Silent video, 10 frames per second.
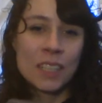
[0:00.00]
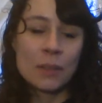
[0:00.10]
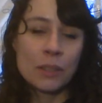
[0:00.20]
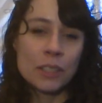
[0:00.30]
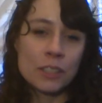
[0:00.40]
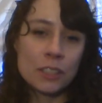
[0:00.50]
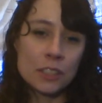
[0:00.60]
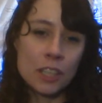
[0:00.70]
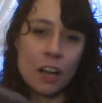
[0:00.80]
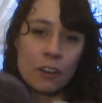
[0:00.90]
Shake your
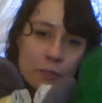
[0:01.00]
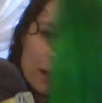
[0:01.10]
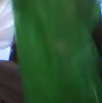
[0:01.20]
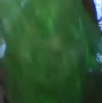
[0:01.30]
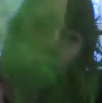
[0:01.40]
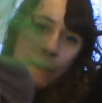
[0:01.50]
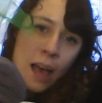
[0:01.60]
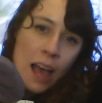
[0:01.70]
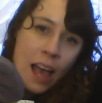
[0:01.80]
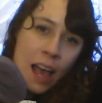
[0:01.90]
scarf way up
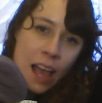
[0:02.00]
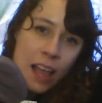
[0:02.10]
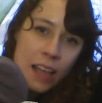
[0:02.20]
high,